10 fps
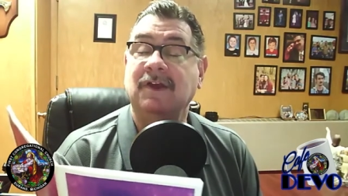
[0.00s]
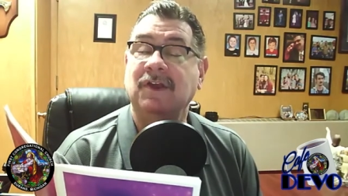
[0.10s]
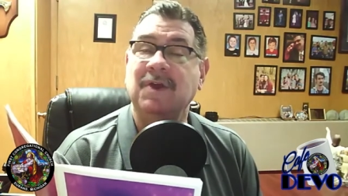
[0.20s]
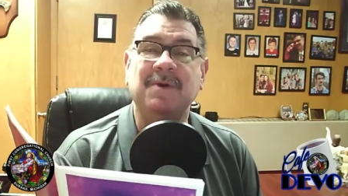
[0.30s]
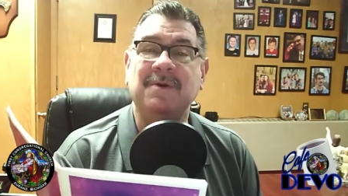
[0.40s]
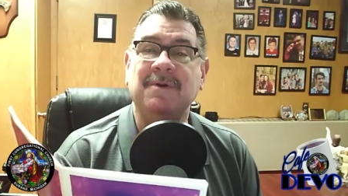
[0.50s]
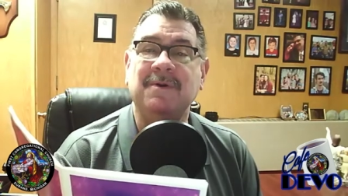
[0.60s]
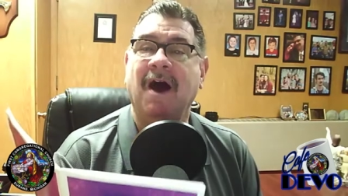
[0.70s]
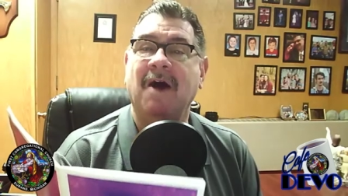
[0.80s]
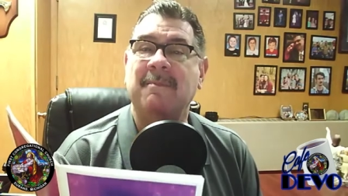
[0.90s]

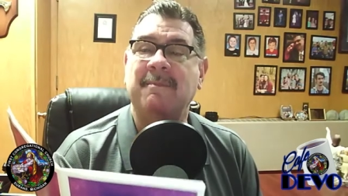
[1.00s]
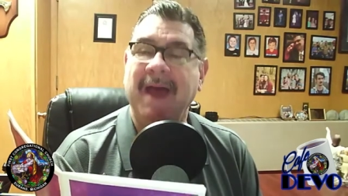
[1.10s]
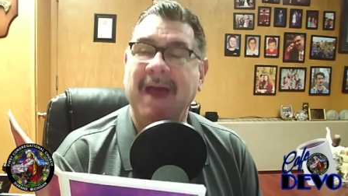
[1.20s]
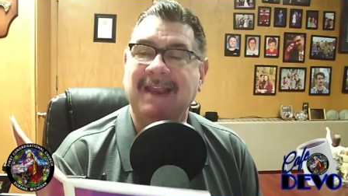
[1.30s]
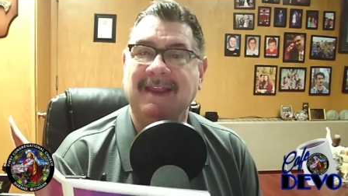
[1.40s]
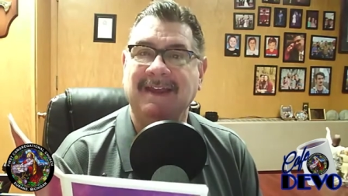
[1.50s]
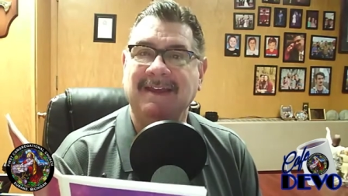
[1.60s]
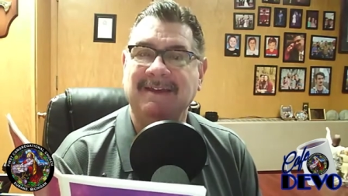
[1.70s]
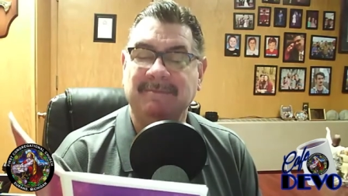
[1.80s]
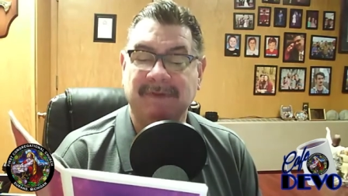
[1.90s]
You are
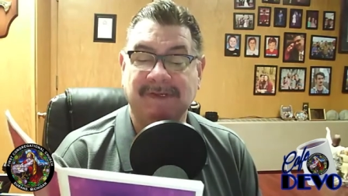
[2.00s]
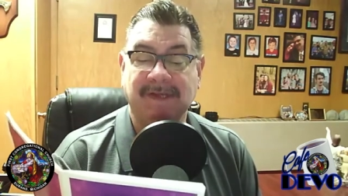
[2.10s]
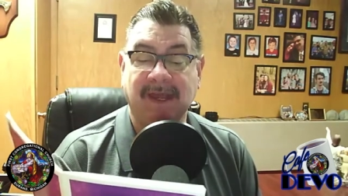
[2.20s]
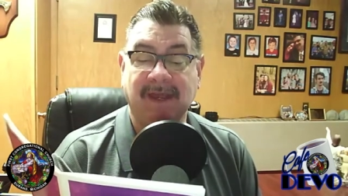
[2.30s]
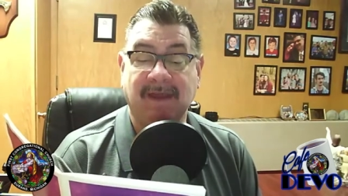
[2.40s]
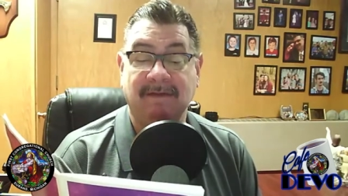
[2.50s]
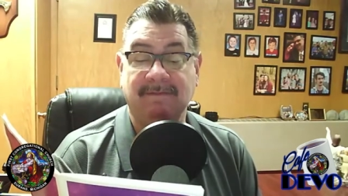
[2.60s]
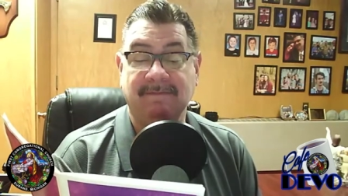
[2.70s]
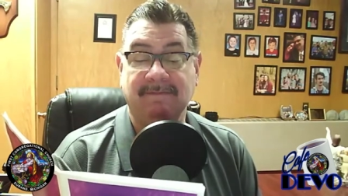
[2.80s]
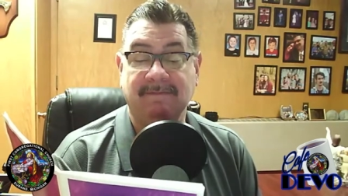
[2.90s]
badly mistaken.